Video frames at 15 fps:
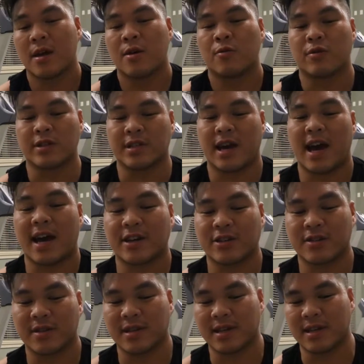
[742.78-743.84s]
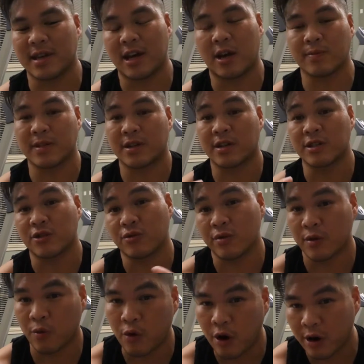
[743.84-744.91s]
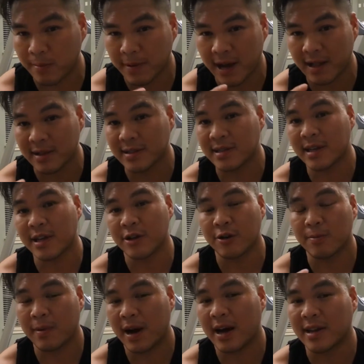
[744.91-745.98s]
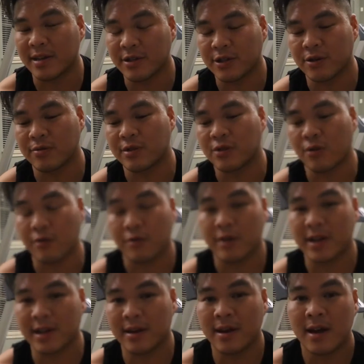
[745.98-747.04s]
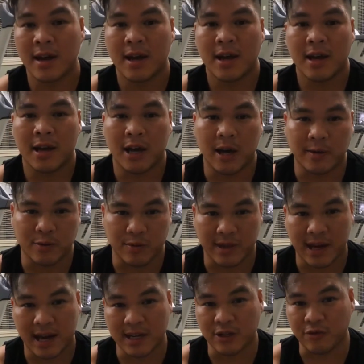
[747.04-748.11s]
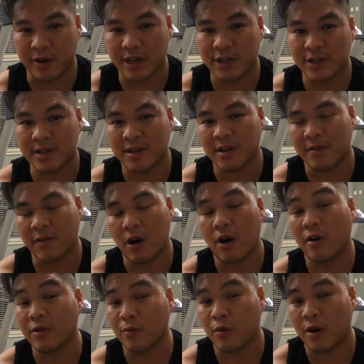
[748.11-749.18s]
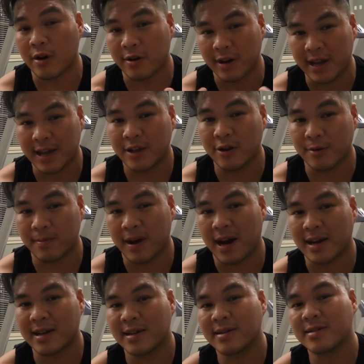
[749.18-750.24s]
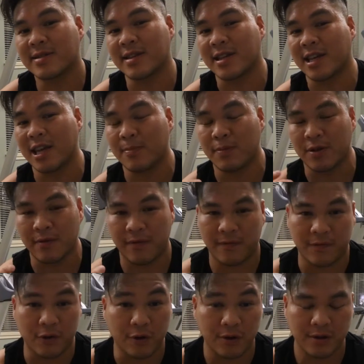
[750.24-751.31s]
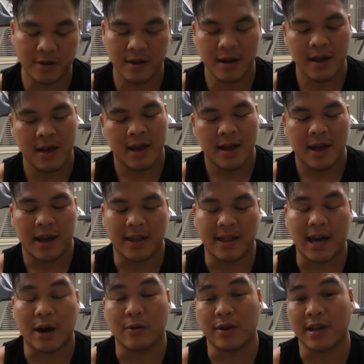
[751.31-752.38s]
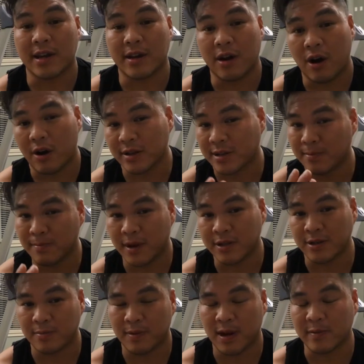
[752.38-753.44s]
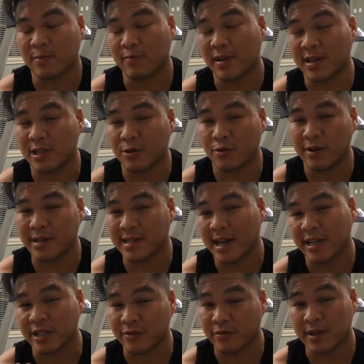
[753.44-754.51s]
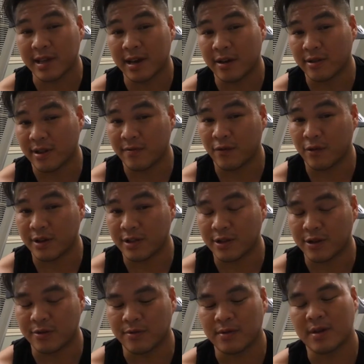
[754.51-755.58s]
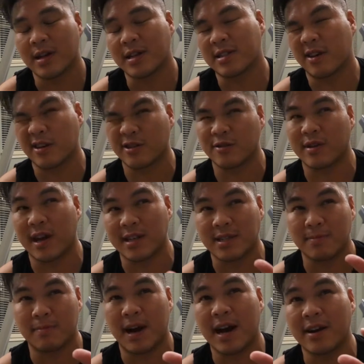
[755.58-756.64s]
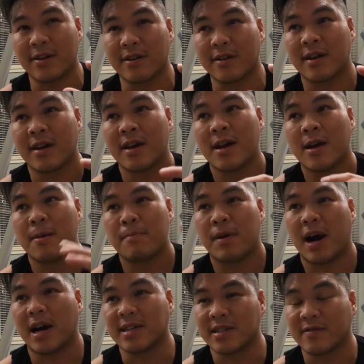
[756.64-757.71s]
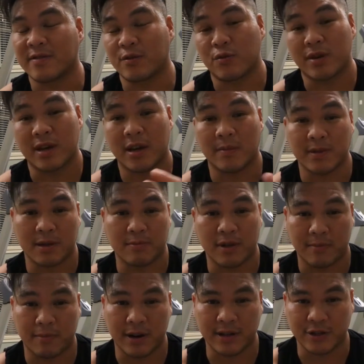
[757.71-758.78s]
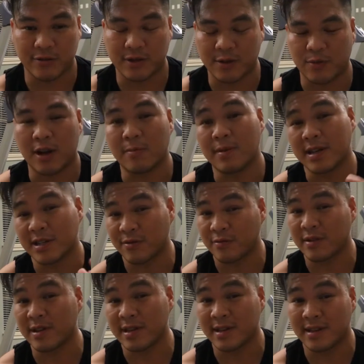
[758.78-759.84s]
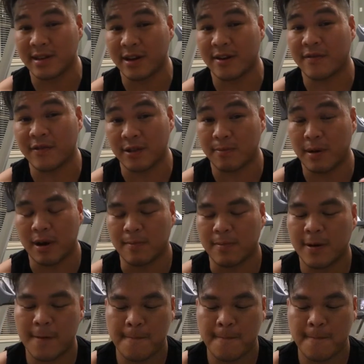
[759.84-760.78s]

which actually helps to control the water balance in your body. So taurine helps with hydration of all the water in your body to keep you full, and that way you get awesome muscle pumps. Plus taurine is actually really healthy for you too. It's also got some minor positives when it comes to blood pressure as well, but it's really there for the pump.